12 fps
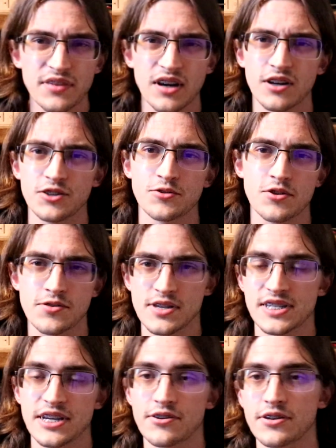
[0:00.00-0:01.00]
You go to
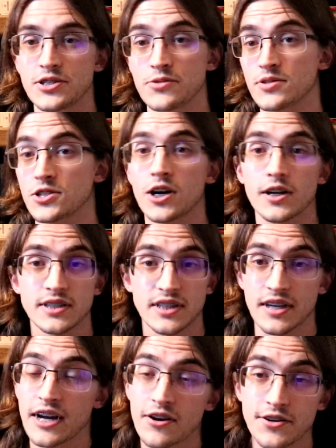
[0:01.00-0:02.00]
these areas, you can talk to the
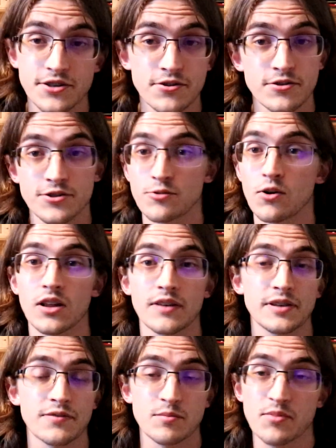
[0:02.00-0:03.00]
characters who all have
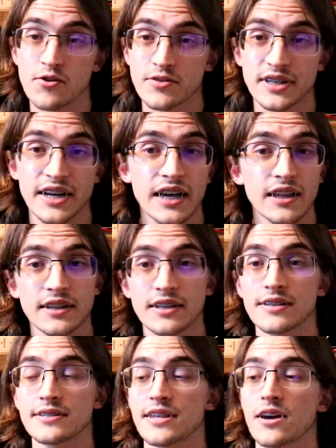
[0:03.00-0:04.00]
different
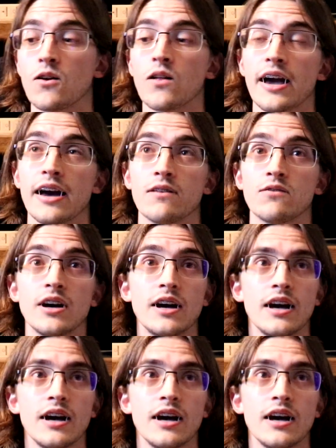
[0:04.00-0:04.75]
personalities. They all have